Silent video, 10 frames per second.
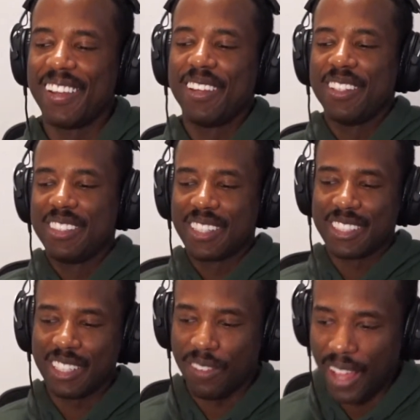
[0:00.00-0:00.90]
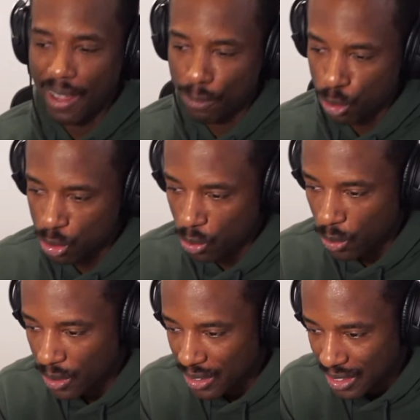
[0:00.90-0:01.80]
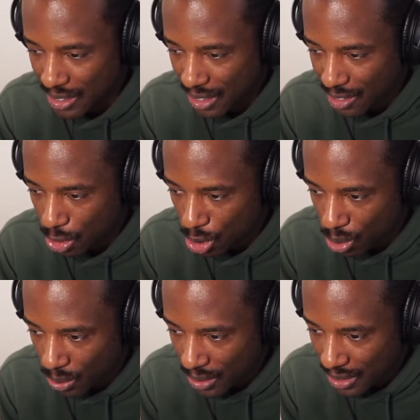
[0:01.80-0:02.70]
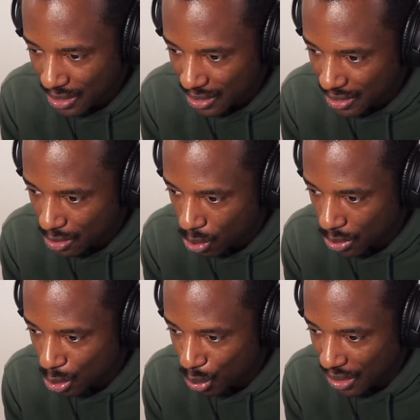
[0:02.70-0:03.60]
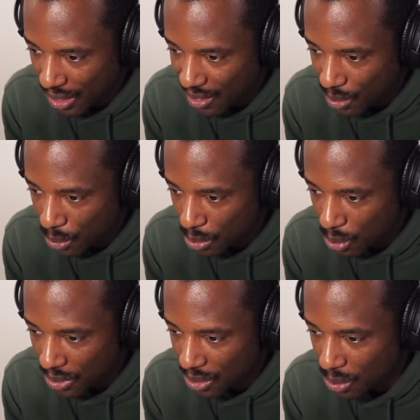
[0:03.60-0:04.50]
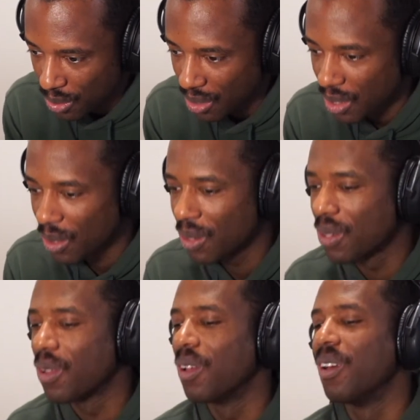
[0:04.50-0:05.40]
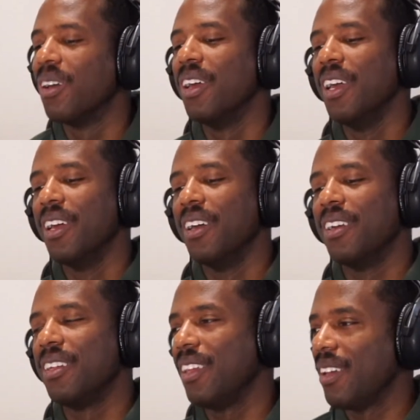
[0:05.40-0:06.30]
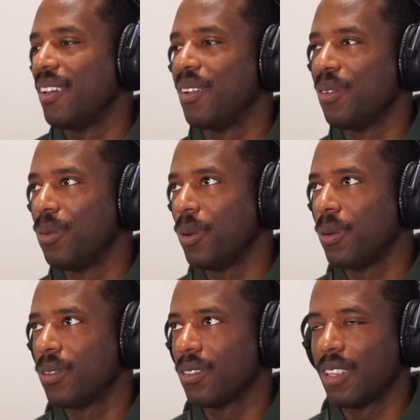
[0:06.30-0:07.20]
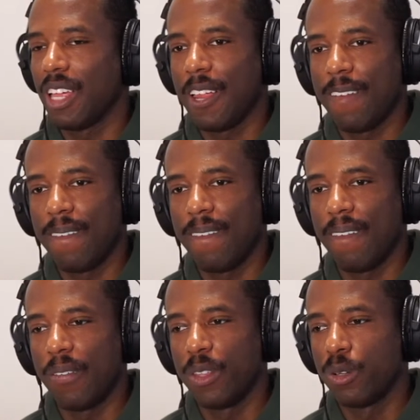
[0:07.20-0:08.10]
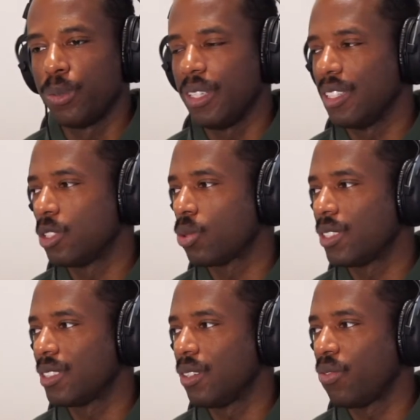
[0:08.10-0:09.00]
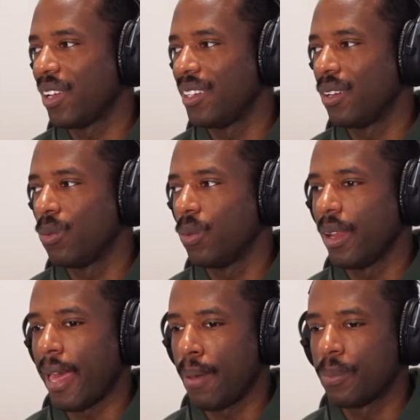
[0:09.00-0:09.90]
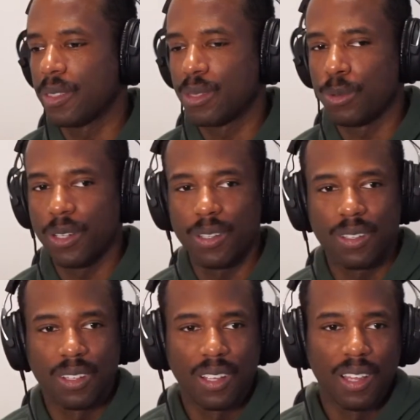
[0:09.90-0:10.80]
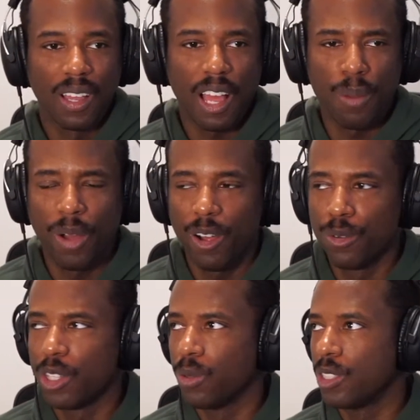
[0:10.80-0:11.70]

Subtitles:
He says if an asteroid does not destroy us in 2028 or 2020. Yeah, well, I think it'll be interesting to find out what happens, but I have my own theories